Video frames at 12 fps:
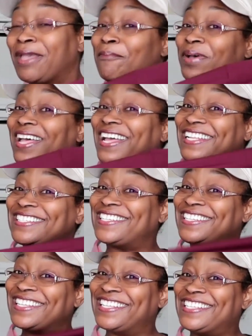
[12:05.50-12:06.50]

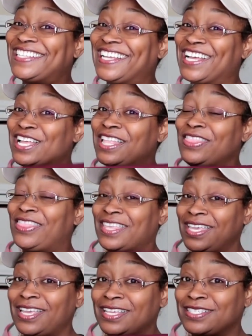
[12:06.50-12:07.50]
But
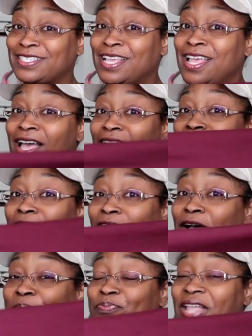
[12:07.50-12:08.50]
this,
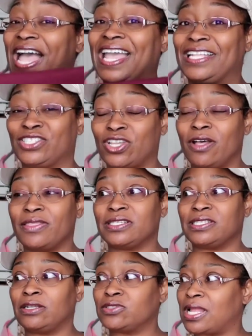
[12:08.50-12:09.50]
I had saw
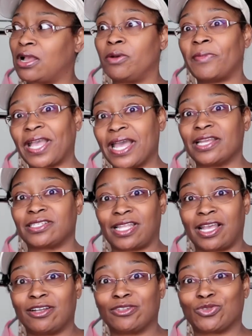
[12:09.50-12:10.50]
this and I was like, oh my gosh,
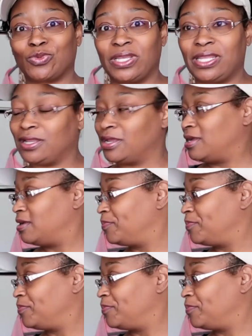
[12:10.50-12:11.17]
that goes with